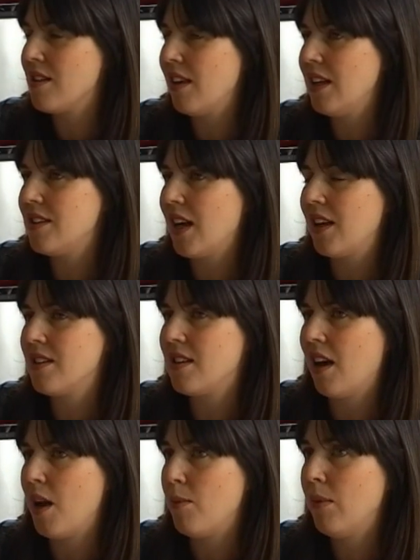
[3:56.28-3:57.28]
because I think second
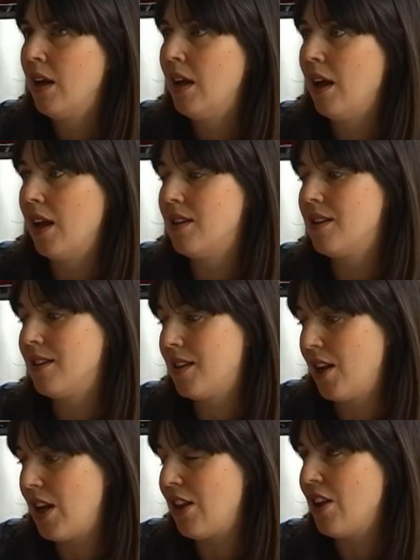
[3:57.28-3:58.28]
time, and
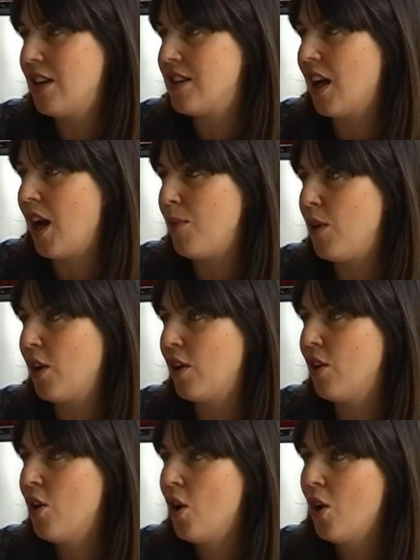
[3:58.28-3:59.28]
certainly third time, you
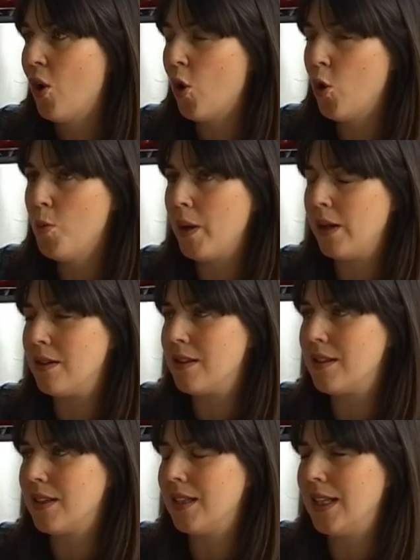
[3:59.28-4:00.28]
can
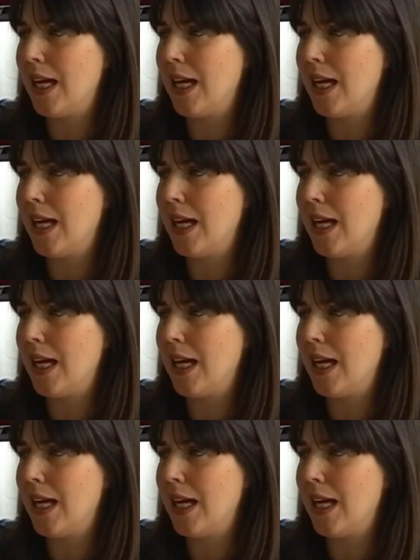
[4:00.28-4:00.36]
almost